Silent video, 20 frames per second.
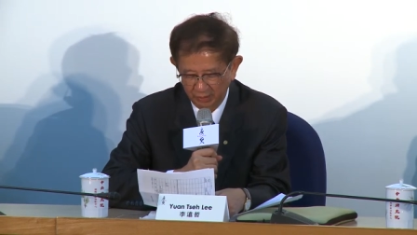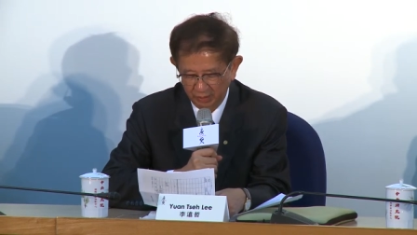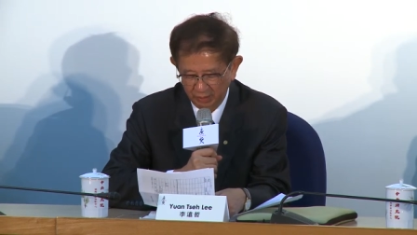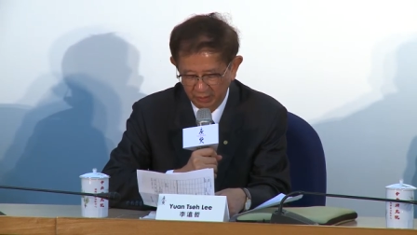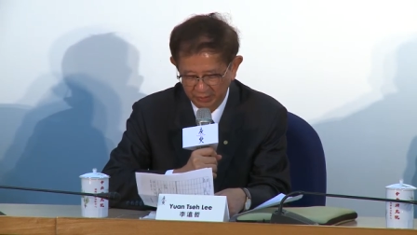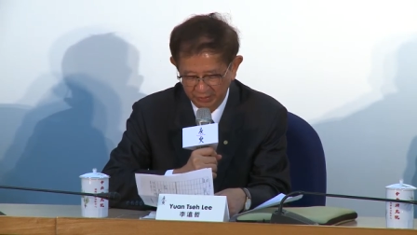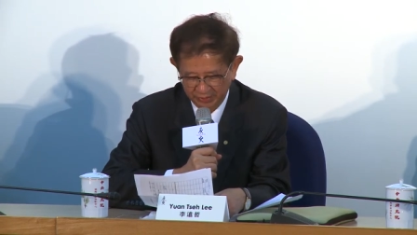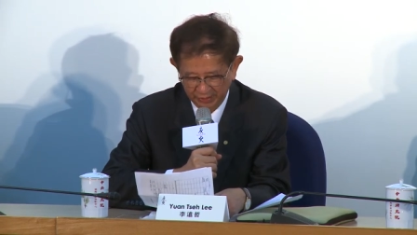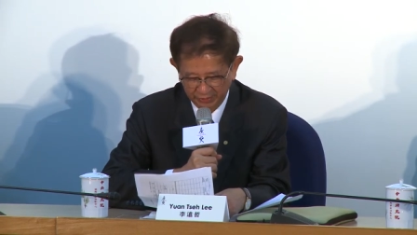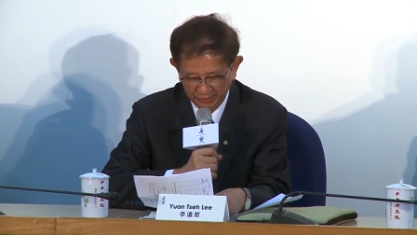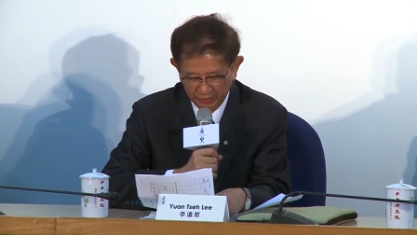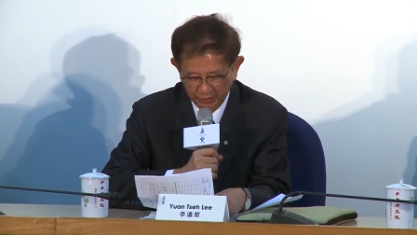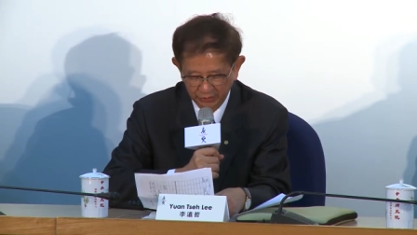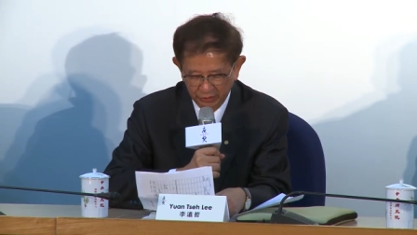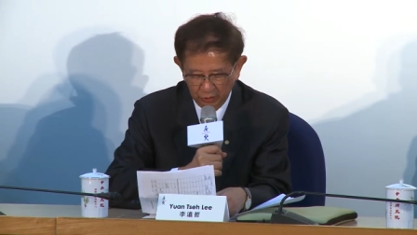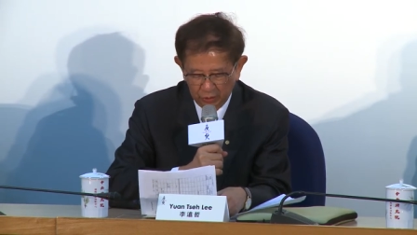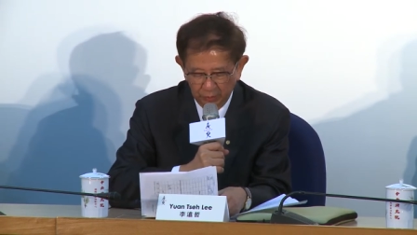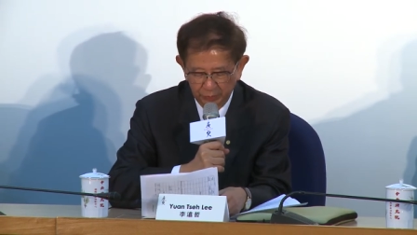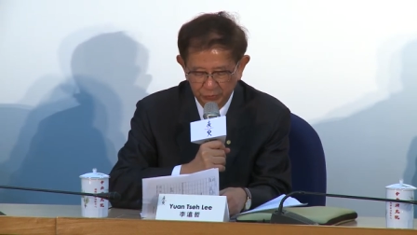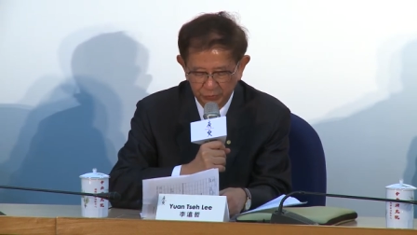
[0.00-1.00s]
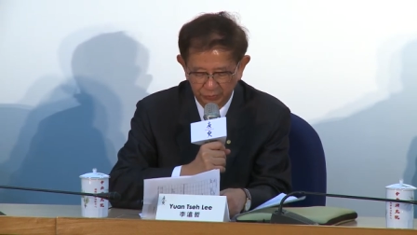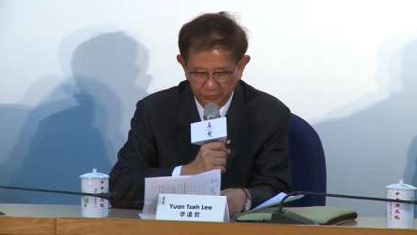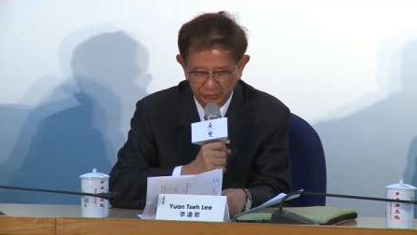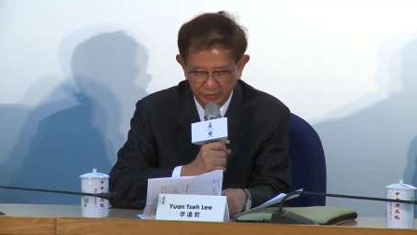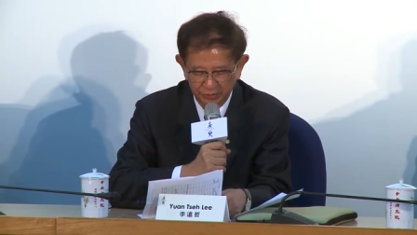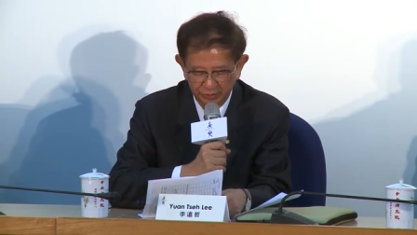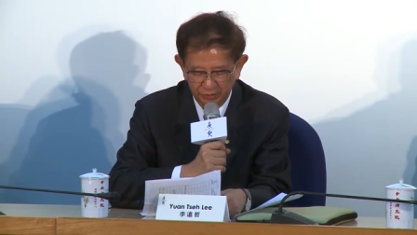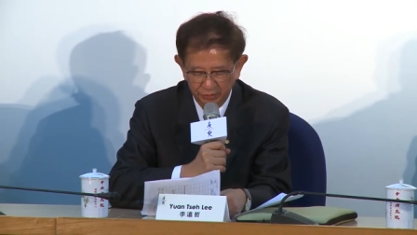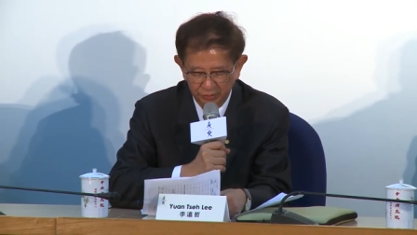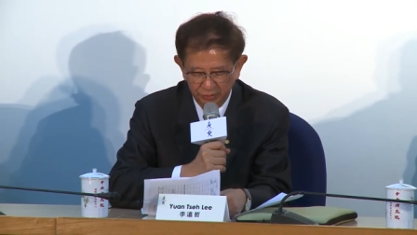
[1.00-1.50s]
and suggest
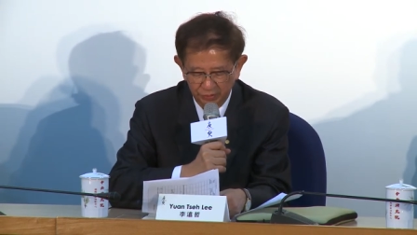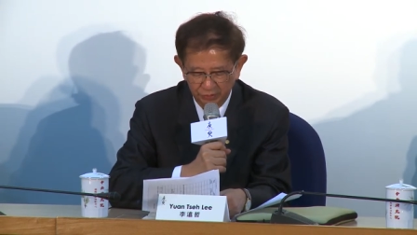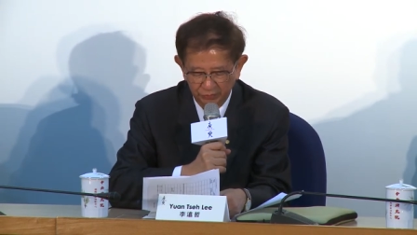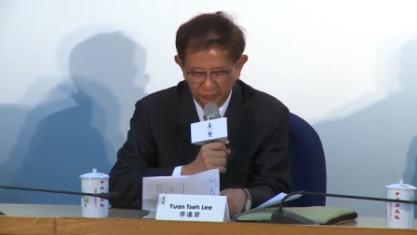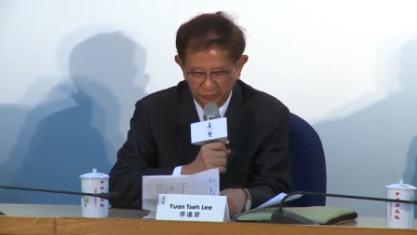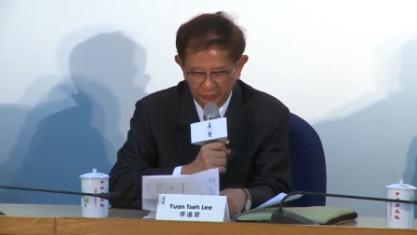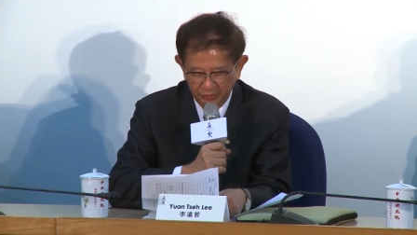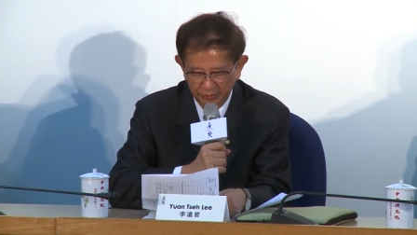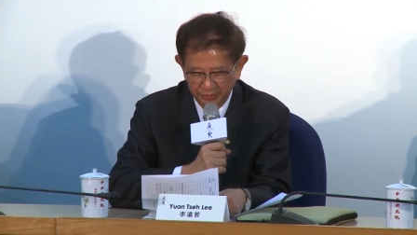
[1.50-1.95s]
options for